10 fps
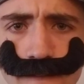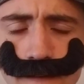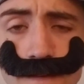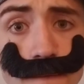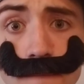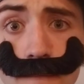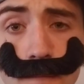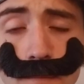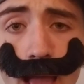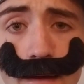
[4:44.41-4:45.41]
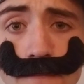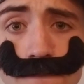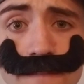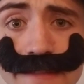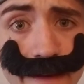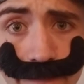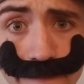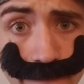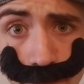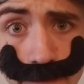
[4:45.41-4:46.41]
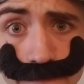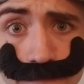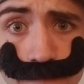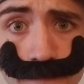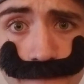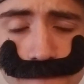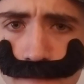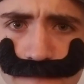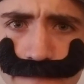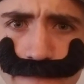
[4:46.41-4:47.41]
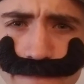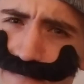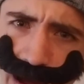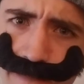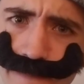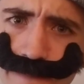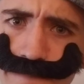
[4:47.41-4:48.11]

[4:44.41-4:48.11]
Is that what we'll be having for dinner tonight? Roasted duck?